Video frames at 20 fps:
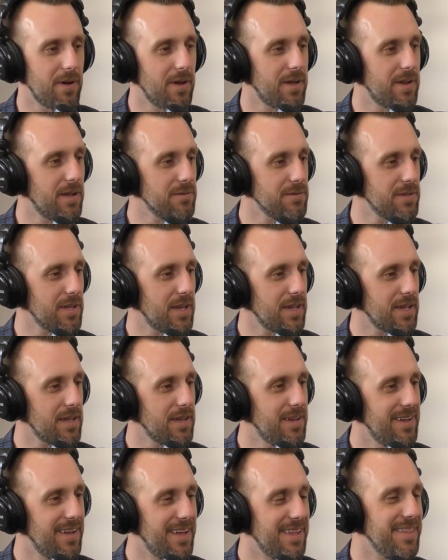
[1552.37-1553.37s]
blah. And I was like,
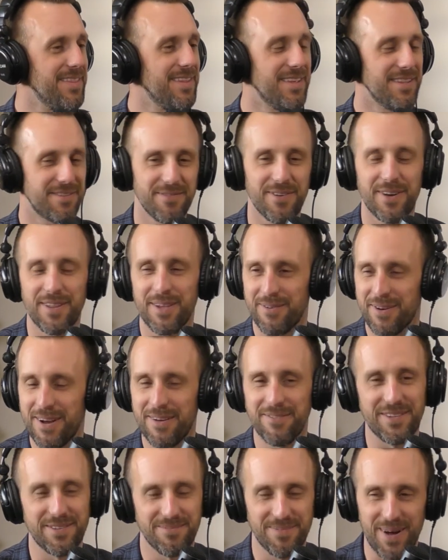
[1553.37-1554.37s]
and it's funny they were
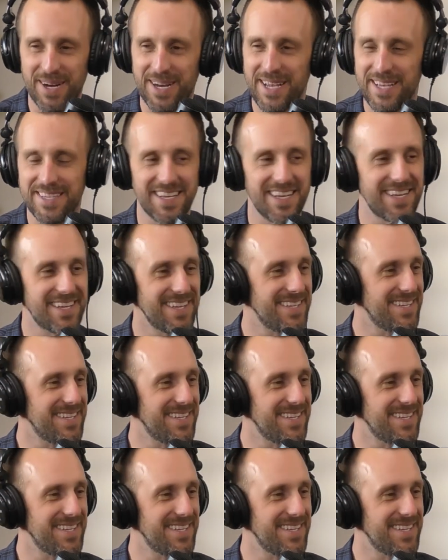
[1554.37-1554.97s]
having this podcast today.